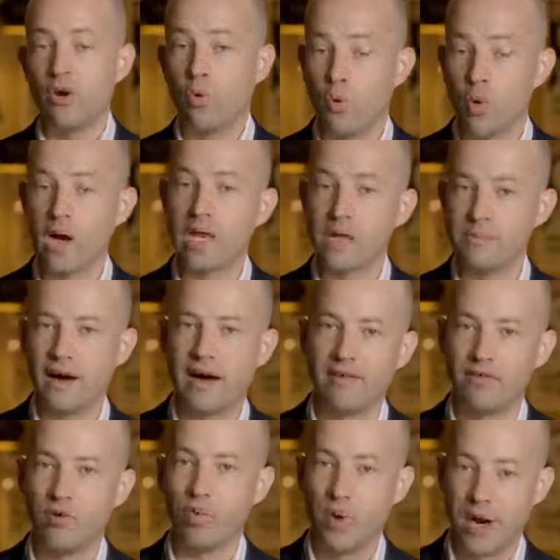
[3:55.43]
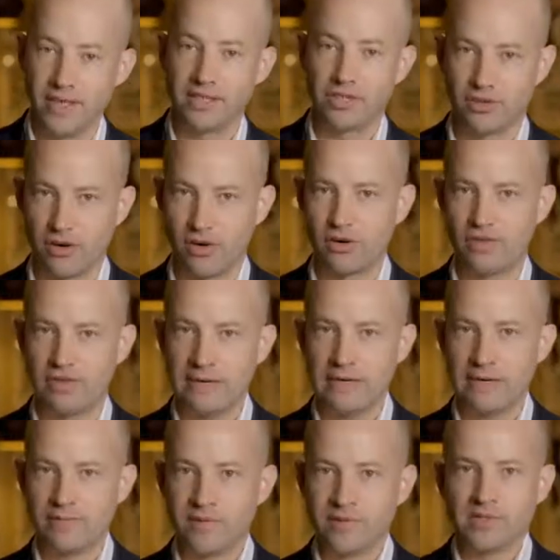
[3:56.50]
well above wage growth.
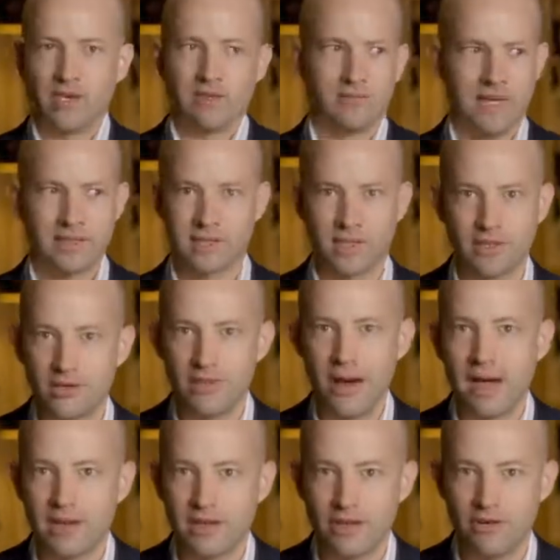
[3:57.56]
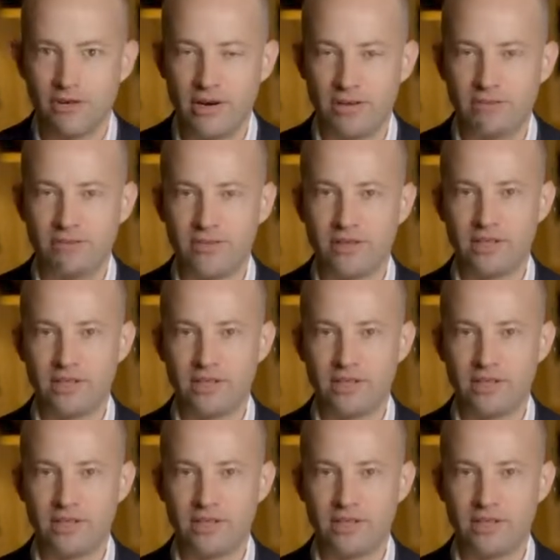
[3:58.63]
So that's the new market you're in.